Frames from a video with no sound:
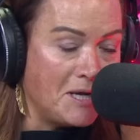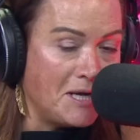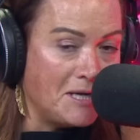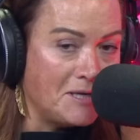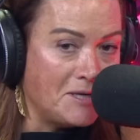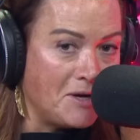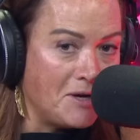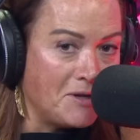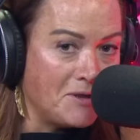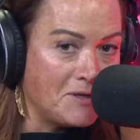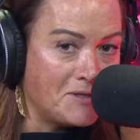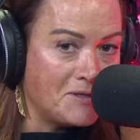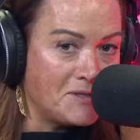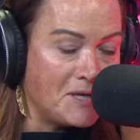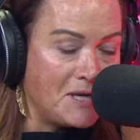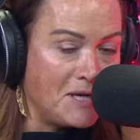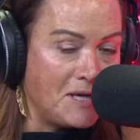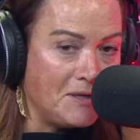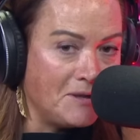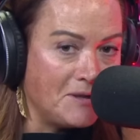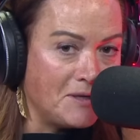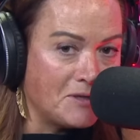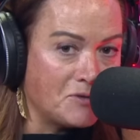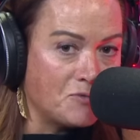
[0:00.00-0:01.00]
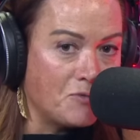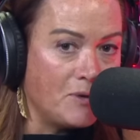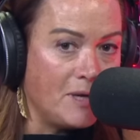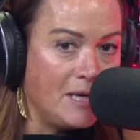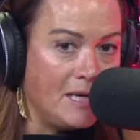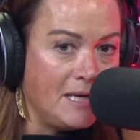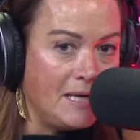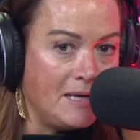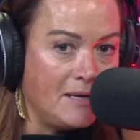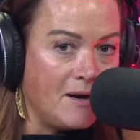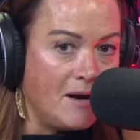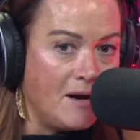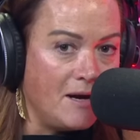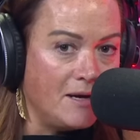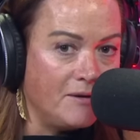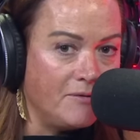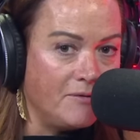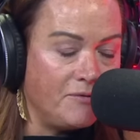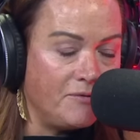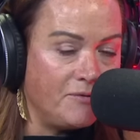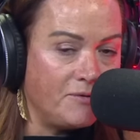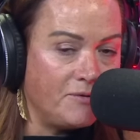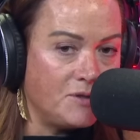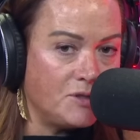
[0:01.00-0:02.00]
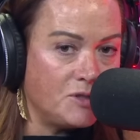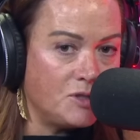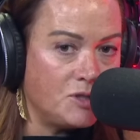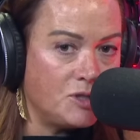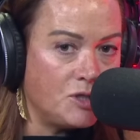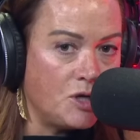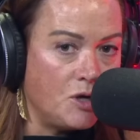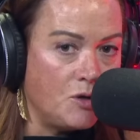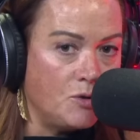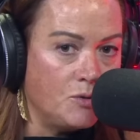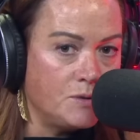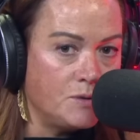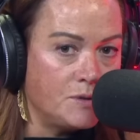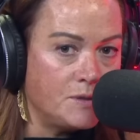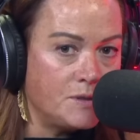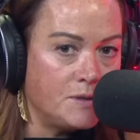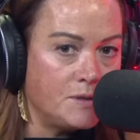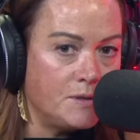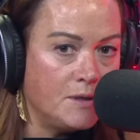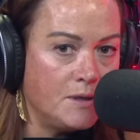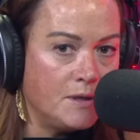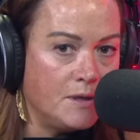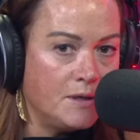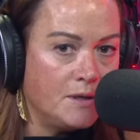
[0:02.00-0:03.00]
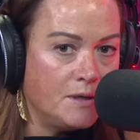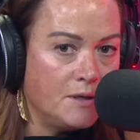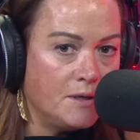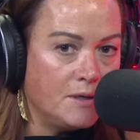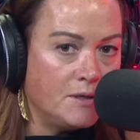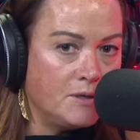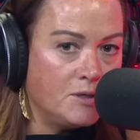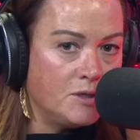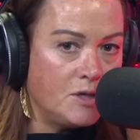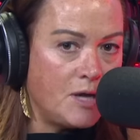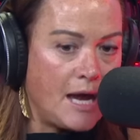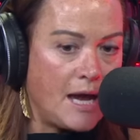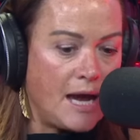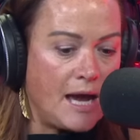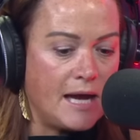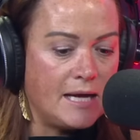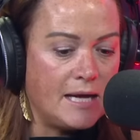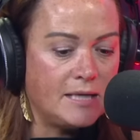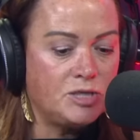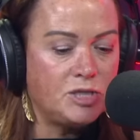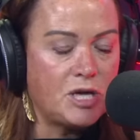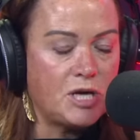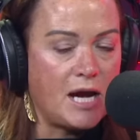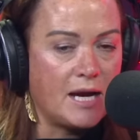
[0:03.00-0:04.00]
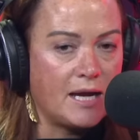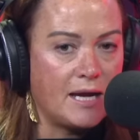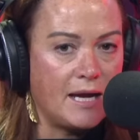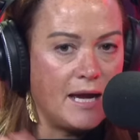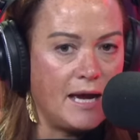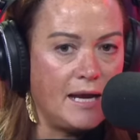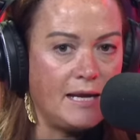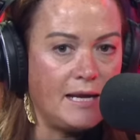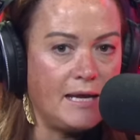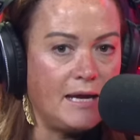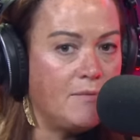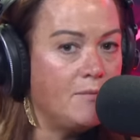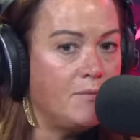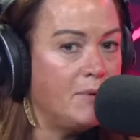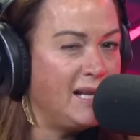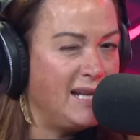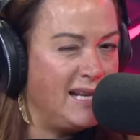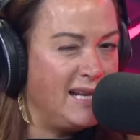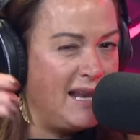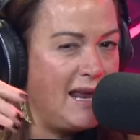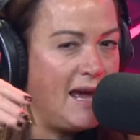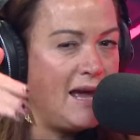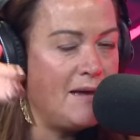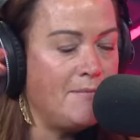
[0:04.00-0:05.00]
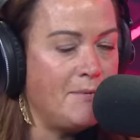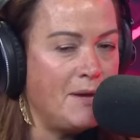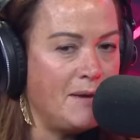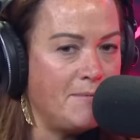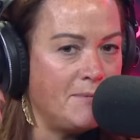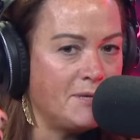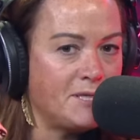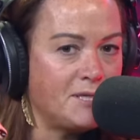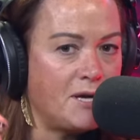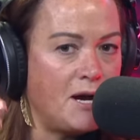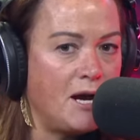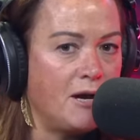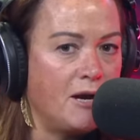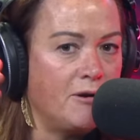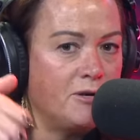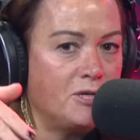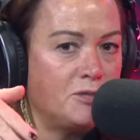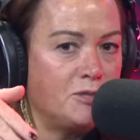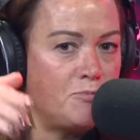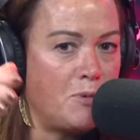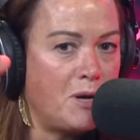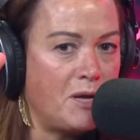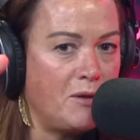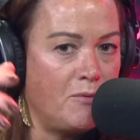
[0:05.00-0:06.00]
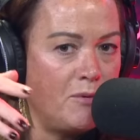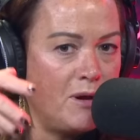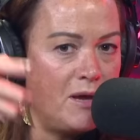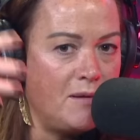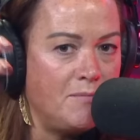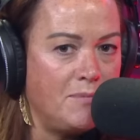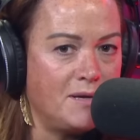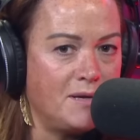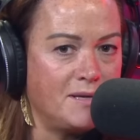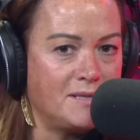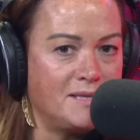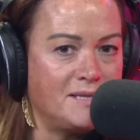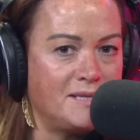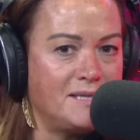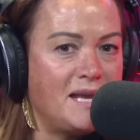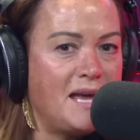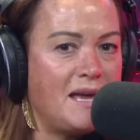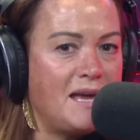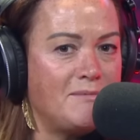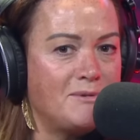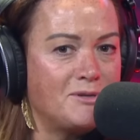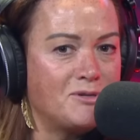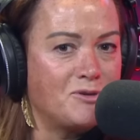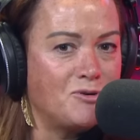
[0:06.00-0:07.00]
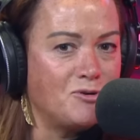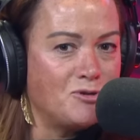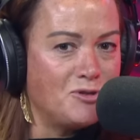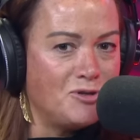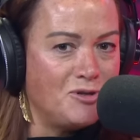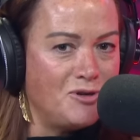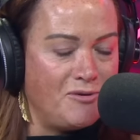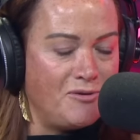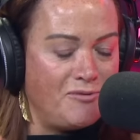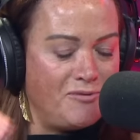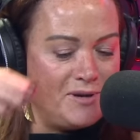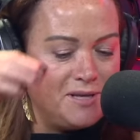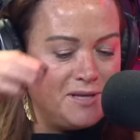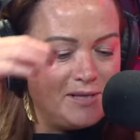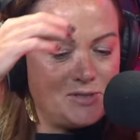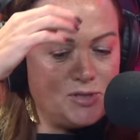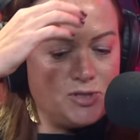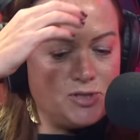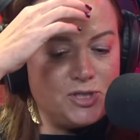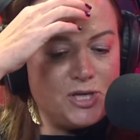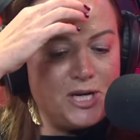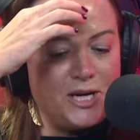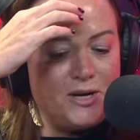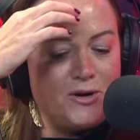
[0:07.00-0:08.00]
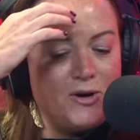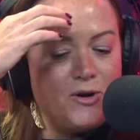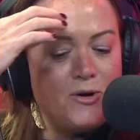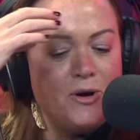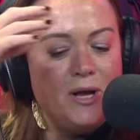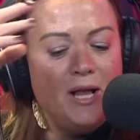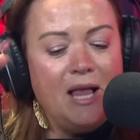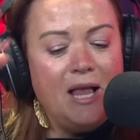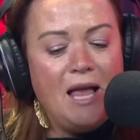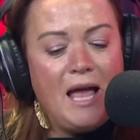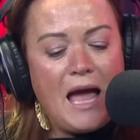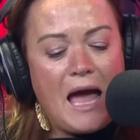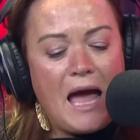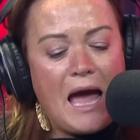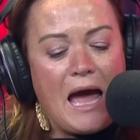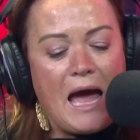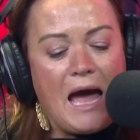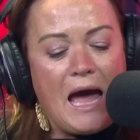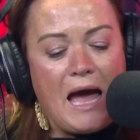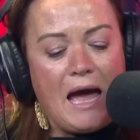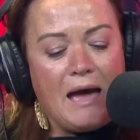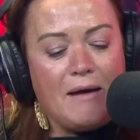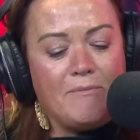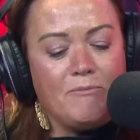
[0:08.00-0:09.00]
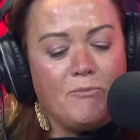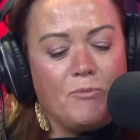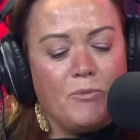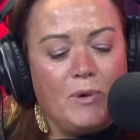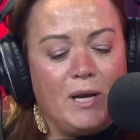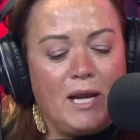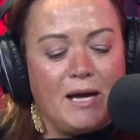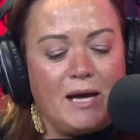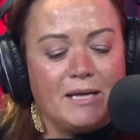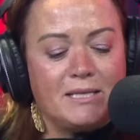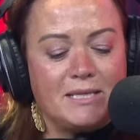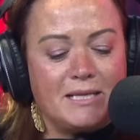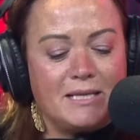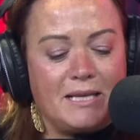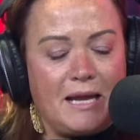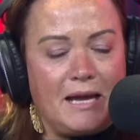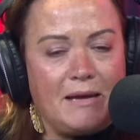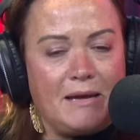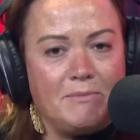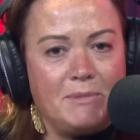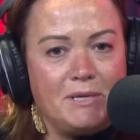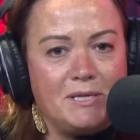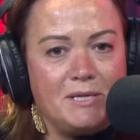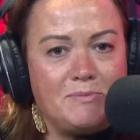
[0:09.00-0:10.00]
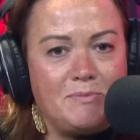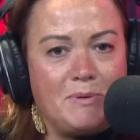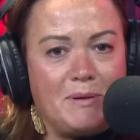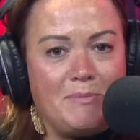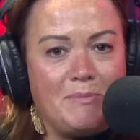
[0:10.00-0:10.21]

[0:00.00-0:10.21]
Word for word: in on the scene that really kind of shows uh, Jack Kelly, and we'll claim him as Irish, by the way, because his name is good enough and he's such a hero. Um, we like to claim. He is. He